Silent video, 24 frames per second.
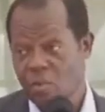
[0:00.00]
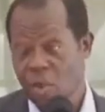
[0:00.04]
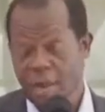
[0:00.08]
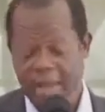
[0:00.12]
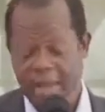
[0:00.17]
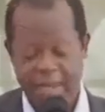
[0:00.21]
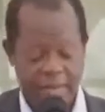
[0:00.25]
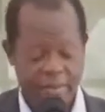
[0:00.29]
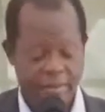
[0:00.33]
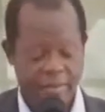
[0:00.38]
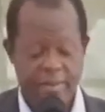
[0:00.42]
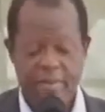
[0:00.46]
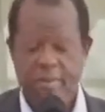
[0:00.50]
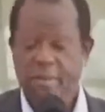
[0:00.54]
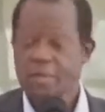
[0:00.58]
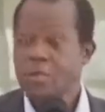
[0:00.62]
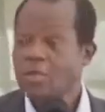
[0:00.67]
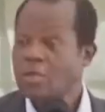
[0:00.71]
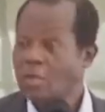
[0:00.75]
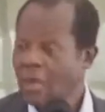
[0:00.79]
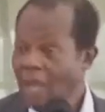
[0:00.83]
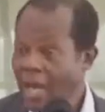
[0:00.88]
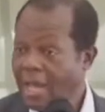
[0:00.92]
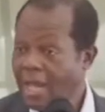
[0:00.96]
Why? And
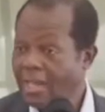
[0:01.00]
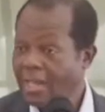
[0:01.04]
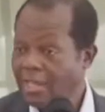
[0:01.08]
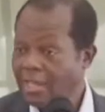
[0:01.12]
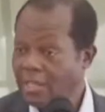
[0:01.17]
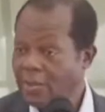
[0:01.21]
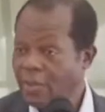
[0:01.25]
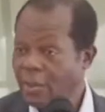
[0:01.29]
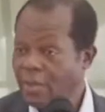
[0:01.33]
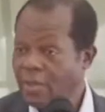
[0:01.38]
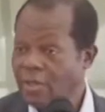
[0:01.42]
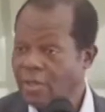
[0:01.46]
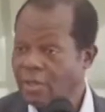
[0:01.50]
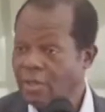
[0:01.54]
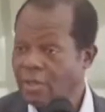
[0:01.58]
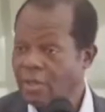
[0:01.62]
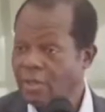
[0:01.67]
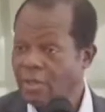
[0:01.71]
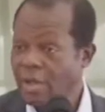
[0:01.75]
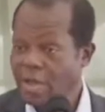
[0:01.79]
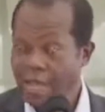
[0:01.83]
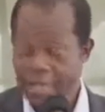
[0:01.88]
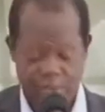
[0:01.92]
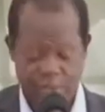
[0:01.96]
you feel an aggrieved
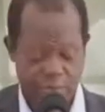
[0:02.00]
party?